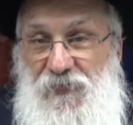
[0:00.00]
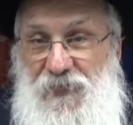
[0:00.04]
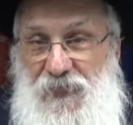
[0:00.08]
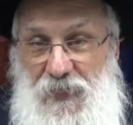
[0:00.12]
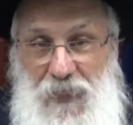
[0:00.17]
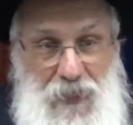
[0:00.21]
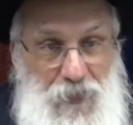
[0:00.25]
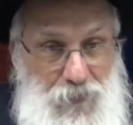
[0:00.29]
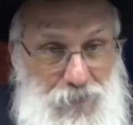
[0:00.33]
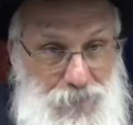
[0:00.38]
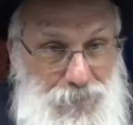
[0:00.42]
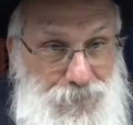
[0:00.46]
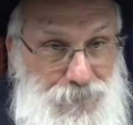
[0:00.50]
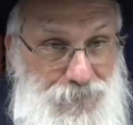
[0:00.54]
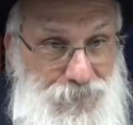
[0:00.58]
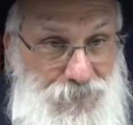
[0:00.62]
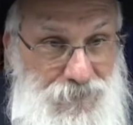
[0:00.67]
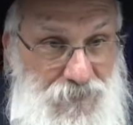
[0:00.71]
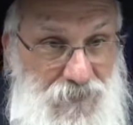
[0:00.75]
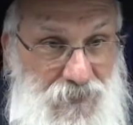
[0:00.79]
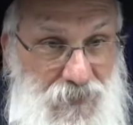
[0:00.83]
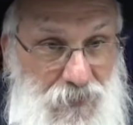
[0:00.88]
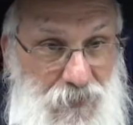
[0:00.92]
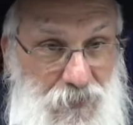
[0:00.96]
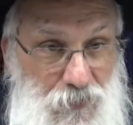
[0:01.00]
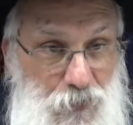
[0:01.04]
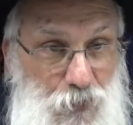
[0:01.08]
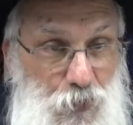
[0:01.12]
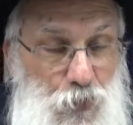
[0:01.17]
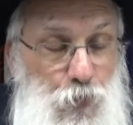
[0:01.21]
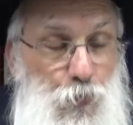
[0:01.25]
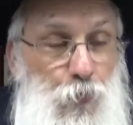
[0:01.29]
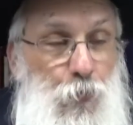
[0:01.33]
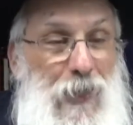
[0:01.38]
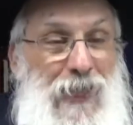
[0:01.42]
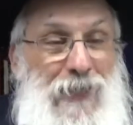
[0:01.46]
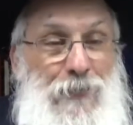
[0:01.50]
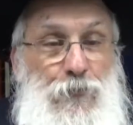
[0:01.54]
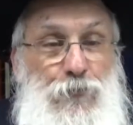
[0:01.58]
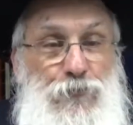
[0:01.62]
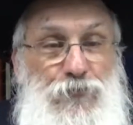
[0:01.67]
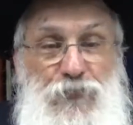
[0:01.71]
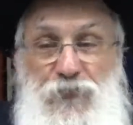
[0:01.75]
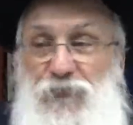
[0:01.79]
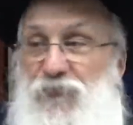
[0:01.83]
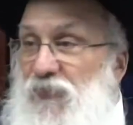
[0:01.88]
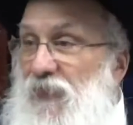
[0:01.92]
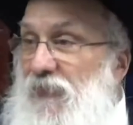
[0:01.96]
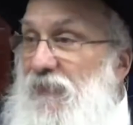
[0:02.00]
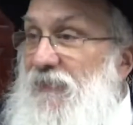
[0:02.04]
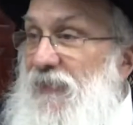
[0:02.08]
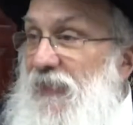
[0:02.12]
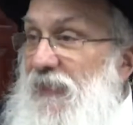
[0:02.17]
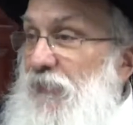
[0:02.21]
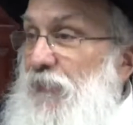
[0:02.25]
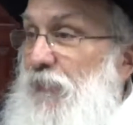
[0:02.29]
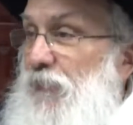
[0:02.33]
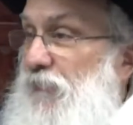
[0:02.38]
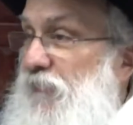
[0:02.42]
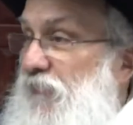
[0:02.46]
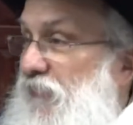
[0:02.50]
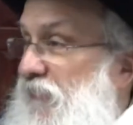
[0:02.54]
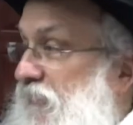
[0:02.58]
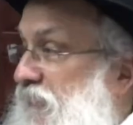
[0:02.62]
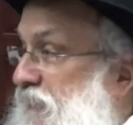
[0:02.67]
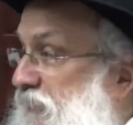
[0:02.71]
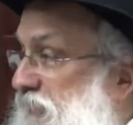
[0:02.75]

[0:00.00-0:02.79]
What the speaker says: car. Why don't you say thank you to the